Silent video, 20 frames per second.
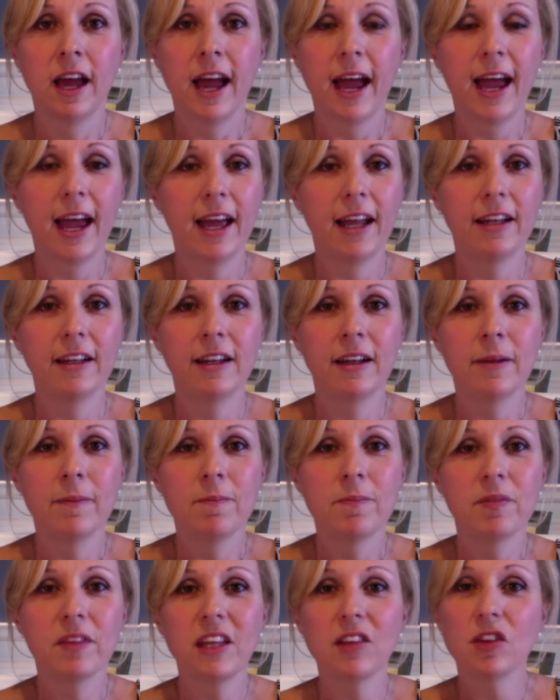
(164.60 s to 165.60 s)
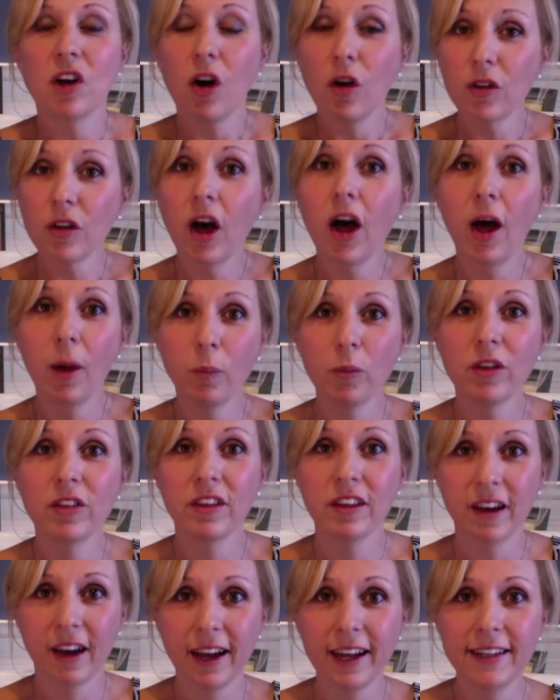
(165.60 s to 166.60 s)
and these all come with
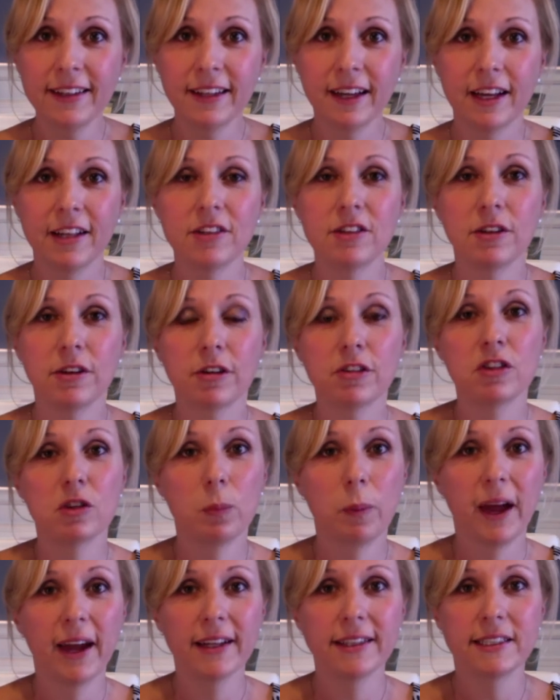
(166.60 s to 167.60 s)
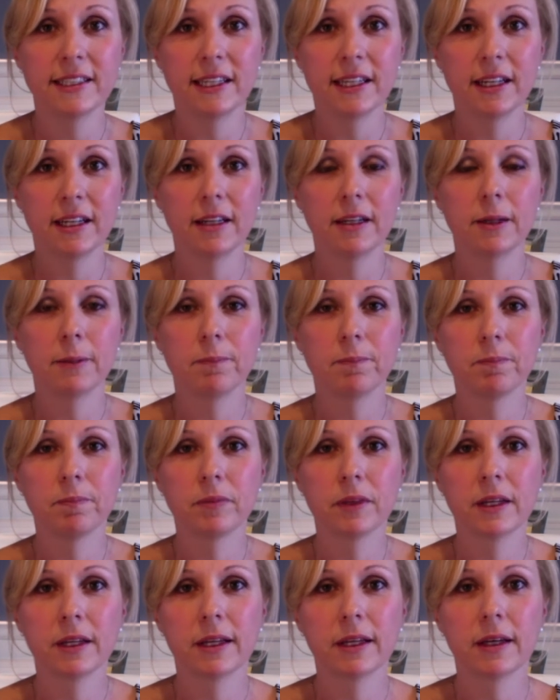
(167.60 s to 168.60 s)
guidelines. They're expected
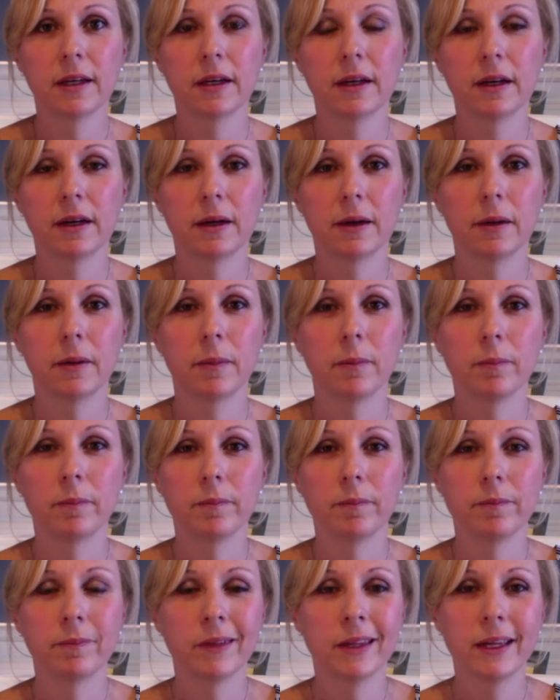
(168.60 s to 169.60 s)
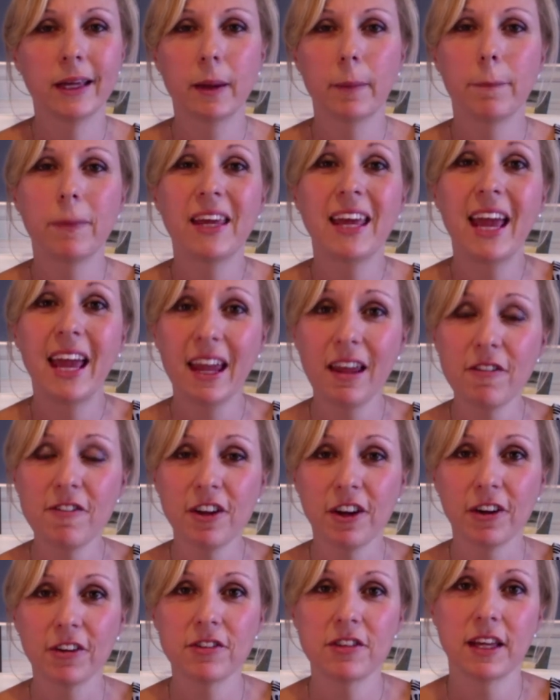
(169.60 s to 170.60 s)
um,
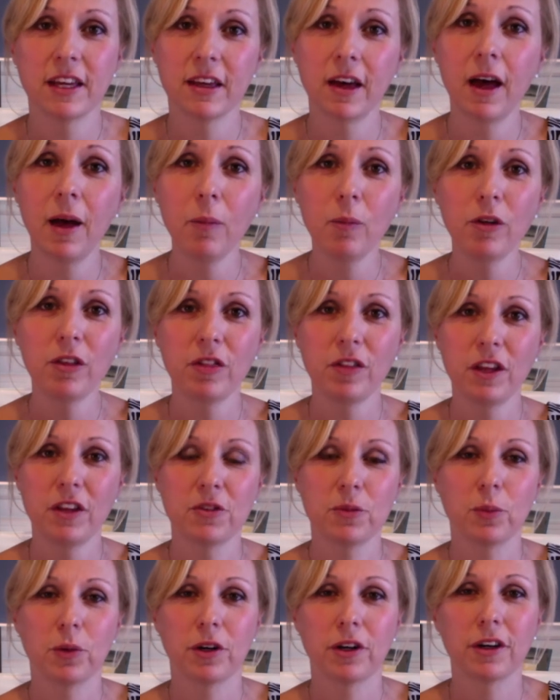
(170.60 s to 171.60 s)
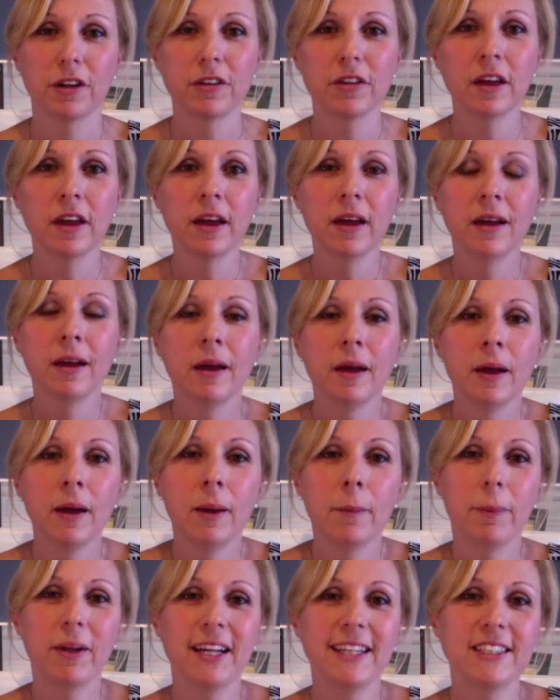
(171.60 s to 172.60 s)
behaviors that come with these words,
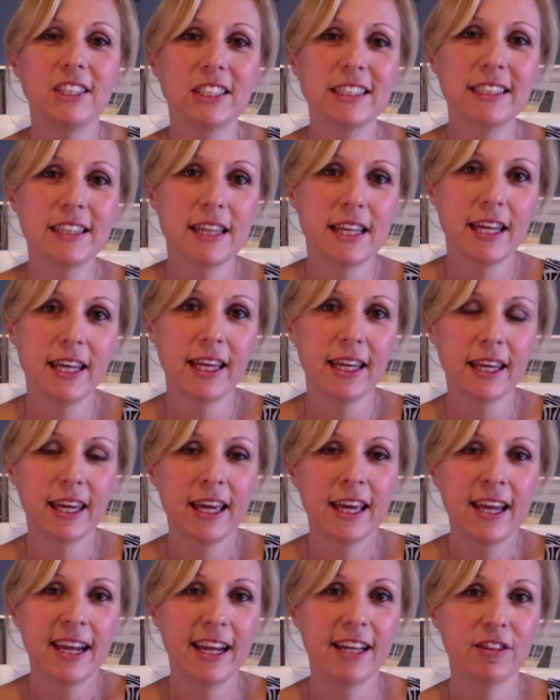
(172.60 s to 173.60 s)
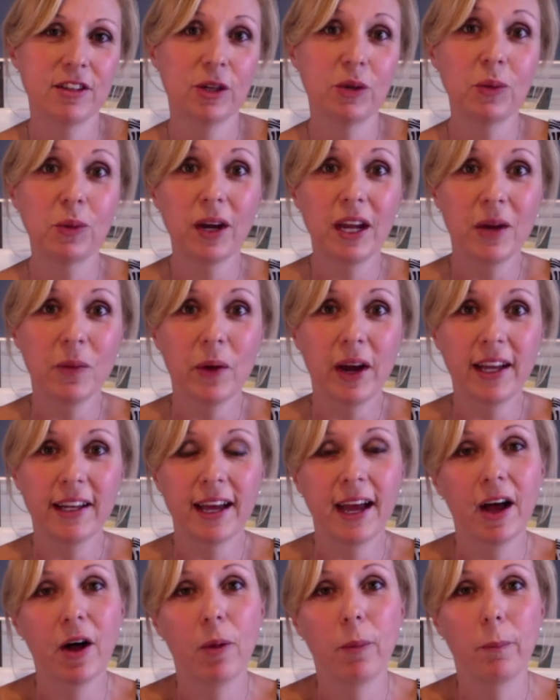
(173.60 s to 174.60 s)
but I just think it's a great way to
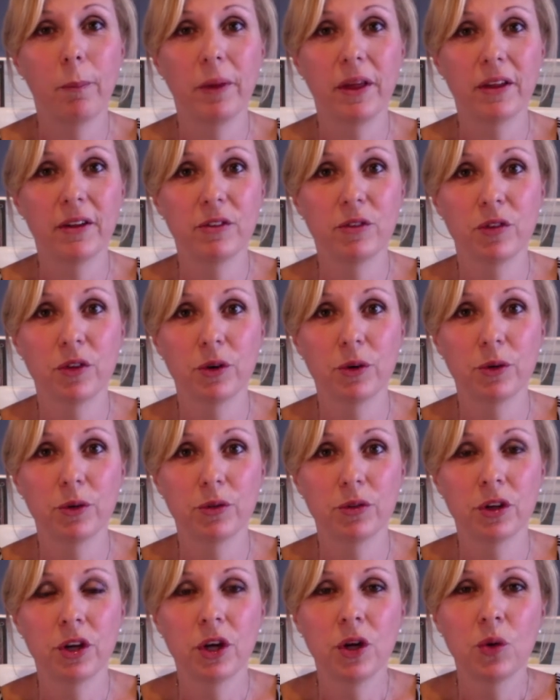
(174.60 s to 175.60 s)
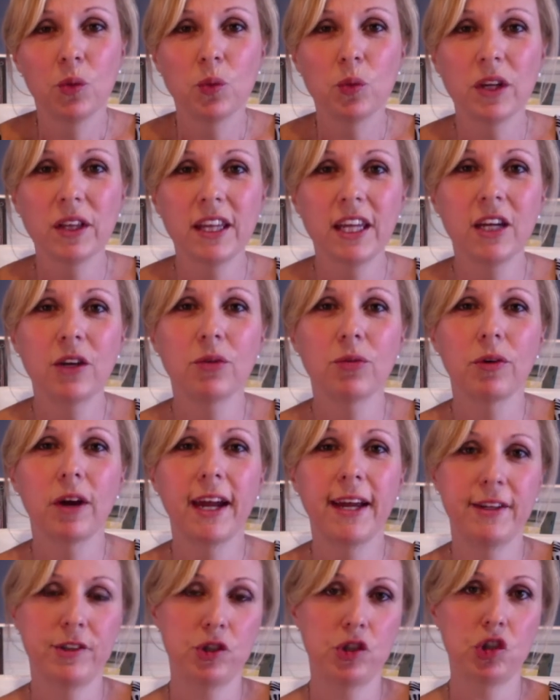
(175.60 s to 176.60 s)
help build those really
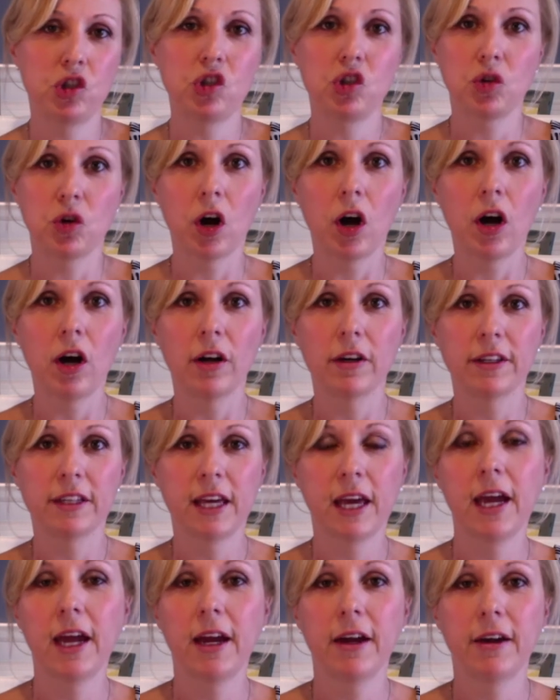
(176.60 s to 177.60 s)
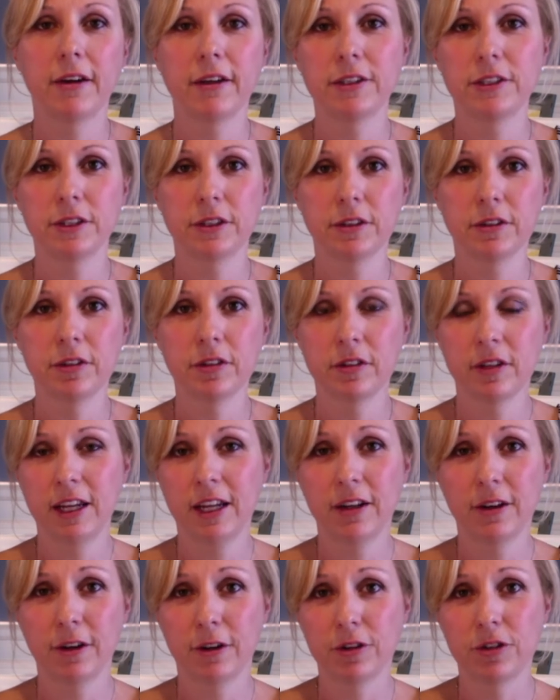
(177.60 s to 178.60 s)
great, strong characters
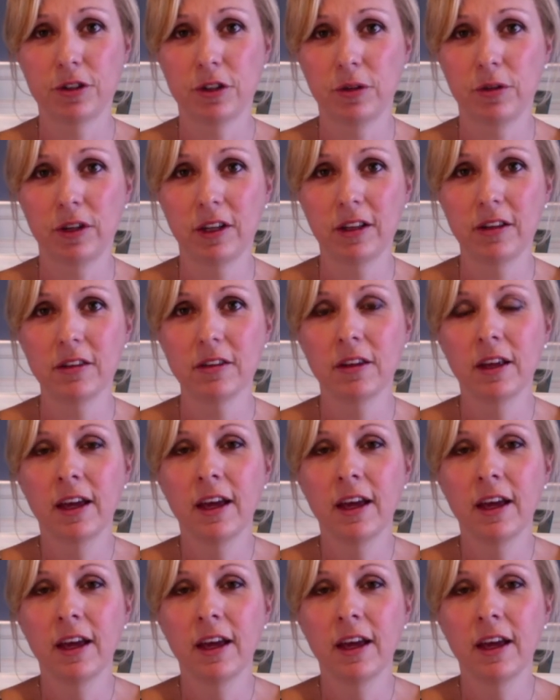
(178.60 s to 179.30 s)
in our students,